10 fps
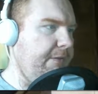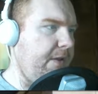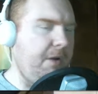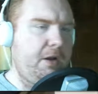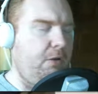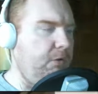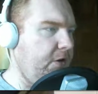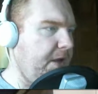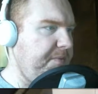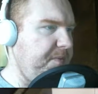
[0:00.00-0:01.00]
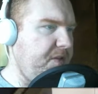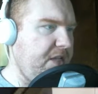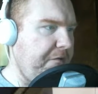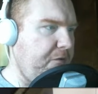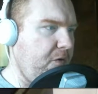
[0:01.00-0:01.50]
I'm going to go look up some
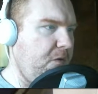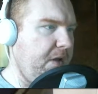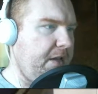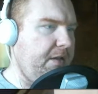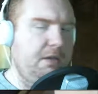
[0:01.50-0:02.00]
stuff real quick.